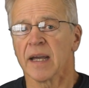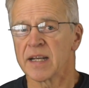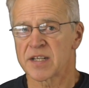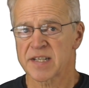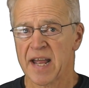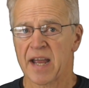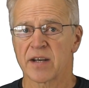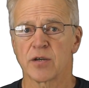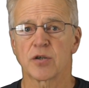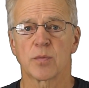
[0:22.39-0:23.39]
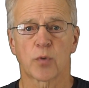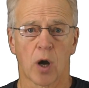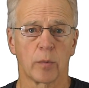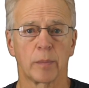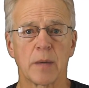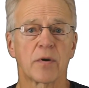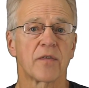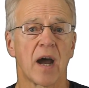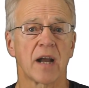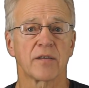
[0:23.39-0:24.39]
Instead, you should probably
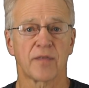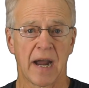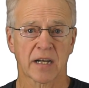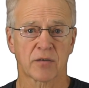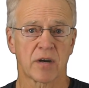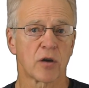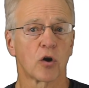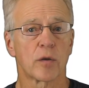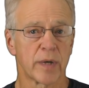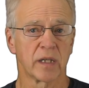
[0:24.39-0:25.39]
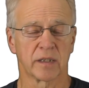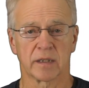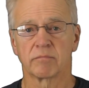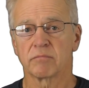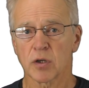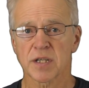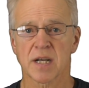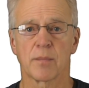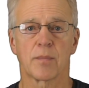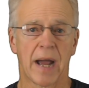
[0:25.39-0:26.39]
provide a factory or a builder, or
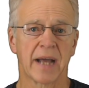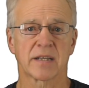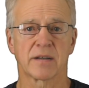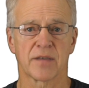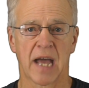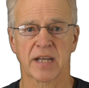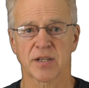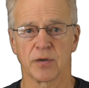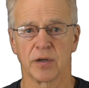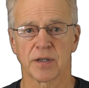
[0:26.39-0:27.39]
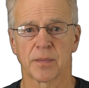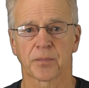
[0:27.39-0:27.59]
some pattern of that sort.